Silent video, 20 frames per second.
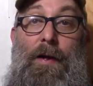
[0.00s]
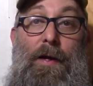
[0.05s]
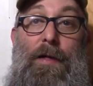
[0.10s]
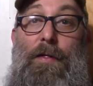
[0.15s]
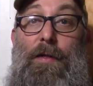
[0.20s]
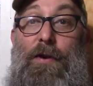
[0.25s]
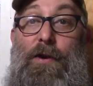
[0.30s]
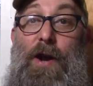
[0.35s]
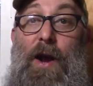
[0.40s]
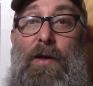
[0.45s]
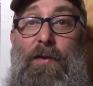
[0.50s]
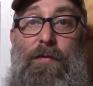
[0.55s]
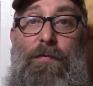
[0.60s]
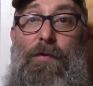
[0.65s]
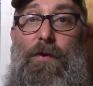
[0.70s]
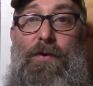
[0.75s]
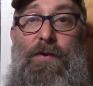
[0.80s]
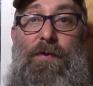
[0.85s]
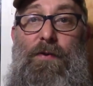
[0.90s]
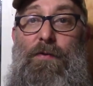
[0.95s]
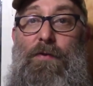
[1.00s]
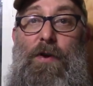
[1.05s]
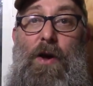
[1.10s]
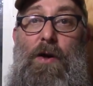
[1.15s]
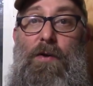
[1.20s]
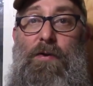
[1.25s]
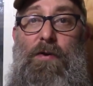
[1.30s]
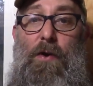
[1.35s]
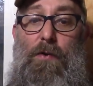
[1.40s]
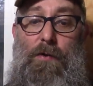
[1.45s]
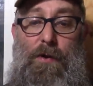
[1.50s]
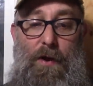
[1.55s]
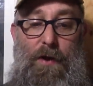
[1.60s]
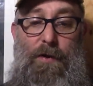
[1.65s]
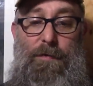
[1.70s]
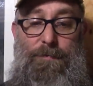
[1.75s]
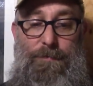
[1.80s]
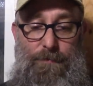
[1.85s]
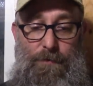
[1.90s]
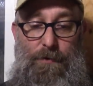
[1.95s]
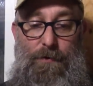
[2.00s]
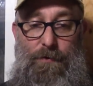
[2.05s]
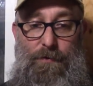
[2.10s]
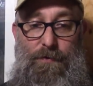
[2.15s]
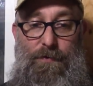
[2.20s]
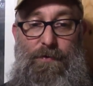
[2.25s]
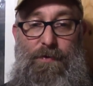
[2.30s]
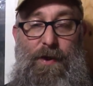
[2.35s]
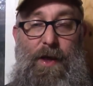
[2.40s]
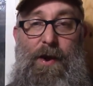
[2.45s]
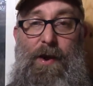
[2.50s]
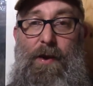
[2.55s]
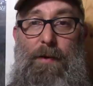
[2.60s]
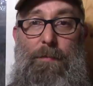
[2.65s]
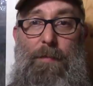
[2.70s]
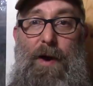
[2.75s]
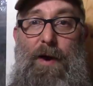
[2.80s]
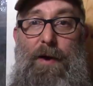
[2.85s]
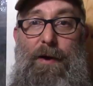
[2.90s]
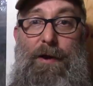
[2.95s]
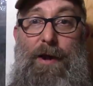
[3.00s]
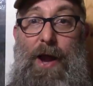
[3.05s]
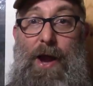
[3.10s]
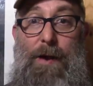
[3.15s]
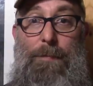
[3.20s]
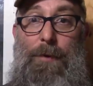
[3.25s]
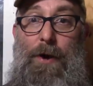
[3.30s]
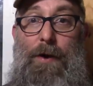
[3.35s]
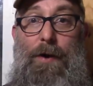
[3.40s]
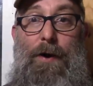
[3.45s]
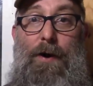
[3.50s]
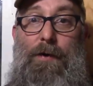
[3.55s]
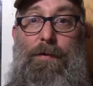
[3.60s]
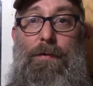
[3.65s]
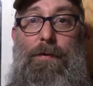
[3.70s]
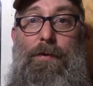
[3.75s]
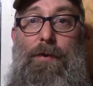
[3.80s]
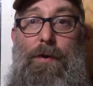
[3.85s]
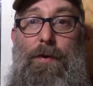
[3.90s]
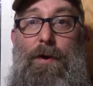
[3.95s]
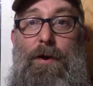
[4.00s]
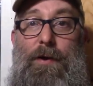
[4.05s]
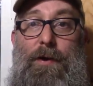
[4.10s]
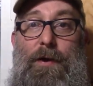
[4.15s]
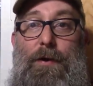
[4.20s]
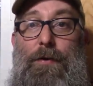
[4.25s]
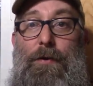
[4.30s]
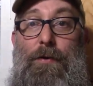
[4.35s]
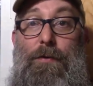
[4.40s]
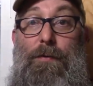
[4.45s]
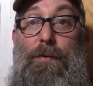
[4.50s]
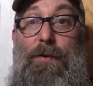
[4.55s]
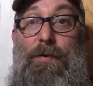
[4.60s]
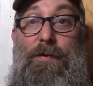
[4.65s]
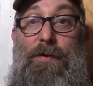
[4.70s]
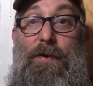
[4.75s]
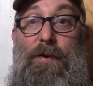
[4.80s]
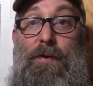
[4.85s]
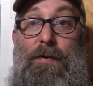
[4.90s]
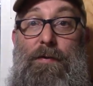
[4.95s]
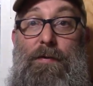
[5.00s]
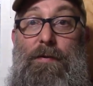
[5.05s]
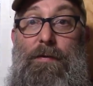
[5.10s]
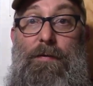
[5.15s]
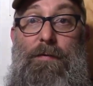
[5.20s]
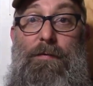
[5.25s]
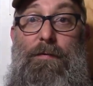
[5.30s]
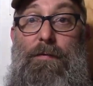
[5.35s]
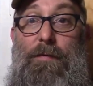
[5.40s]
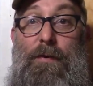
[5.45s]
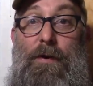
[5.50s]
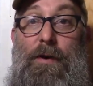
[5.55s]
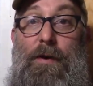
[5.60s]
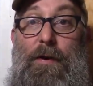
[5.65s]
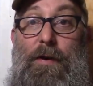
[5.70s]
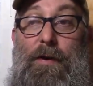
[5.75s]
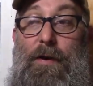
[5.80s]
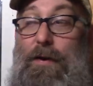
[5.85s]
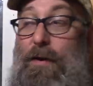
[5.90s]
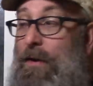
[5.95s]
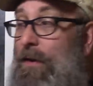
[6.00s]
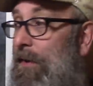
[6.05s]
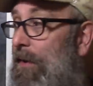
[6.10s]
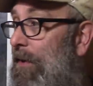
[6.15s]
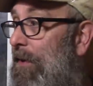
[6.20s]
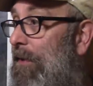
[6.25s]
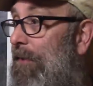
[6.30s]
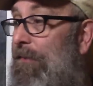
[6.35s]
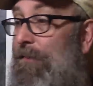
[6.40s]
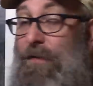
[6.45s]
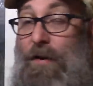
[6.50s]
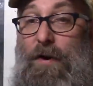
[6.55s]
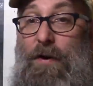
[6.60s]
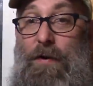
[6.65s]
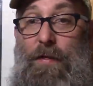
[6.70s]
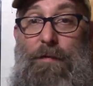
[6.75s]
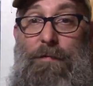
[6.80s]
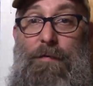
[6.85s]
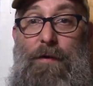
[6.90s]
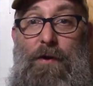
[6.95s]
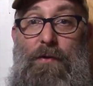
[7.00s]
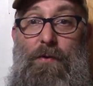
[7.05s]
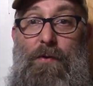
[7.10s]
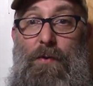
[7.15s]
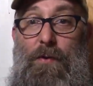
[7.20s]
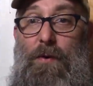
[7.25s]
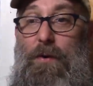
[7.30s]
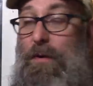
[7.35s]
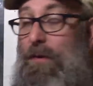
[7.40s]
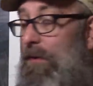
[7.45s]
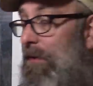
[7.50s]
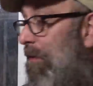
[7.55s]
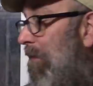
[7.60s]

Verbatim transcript: the chest freezer is also good for setting my camera on so I can do this in, uh, in front of the front door.